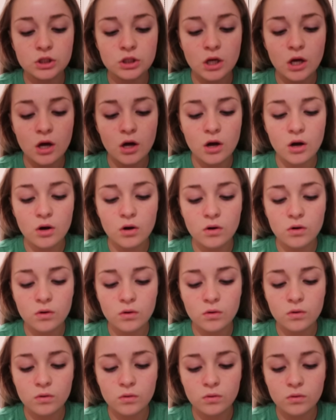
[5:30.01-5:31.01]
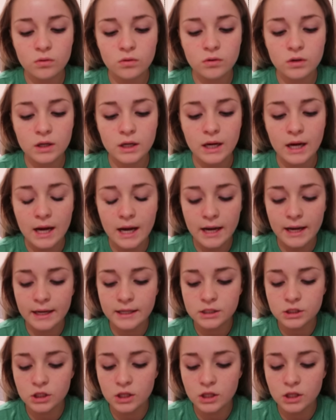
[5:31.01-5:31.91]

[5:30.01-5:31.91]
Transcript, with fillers: So I had